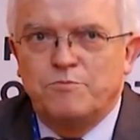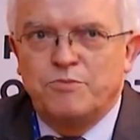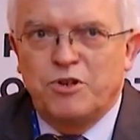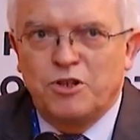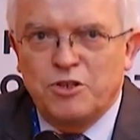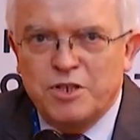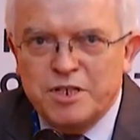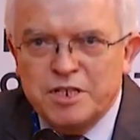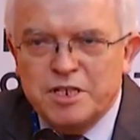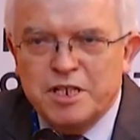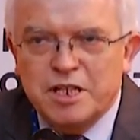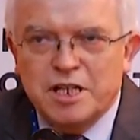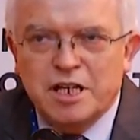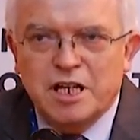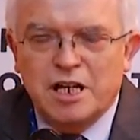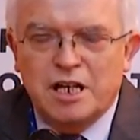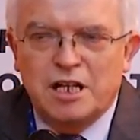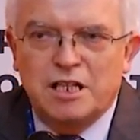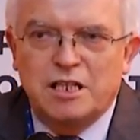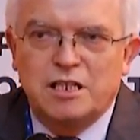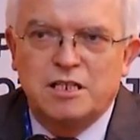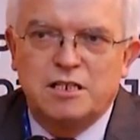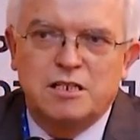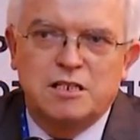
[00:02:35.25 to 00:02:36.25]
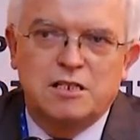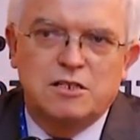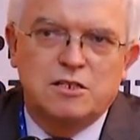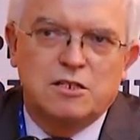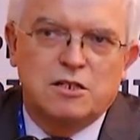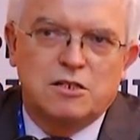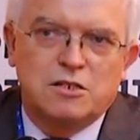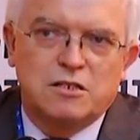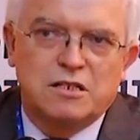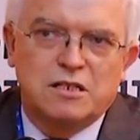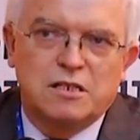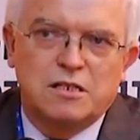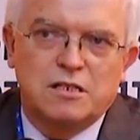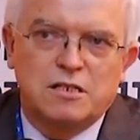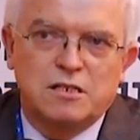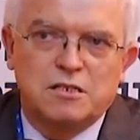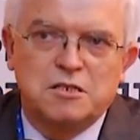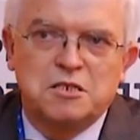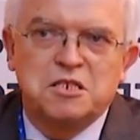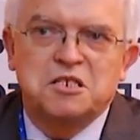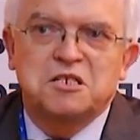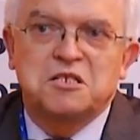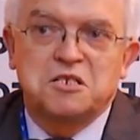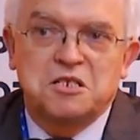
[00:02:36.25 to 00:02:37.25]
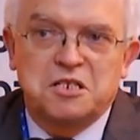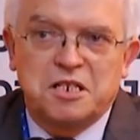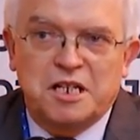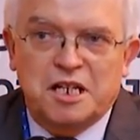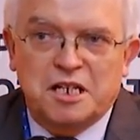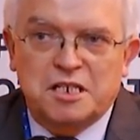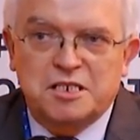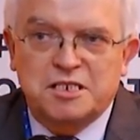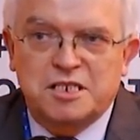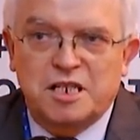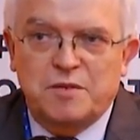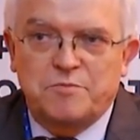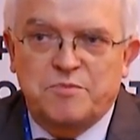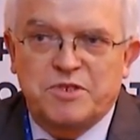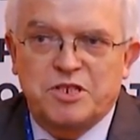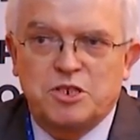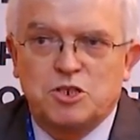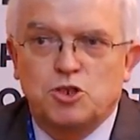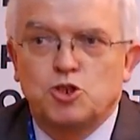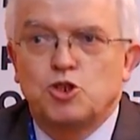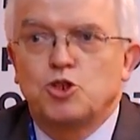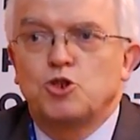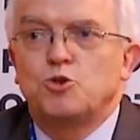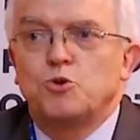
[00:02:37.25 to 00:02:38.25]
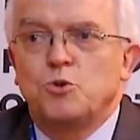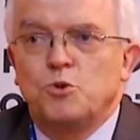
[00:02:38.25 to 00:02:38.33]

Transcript: politically uh, nearly accepted,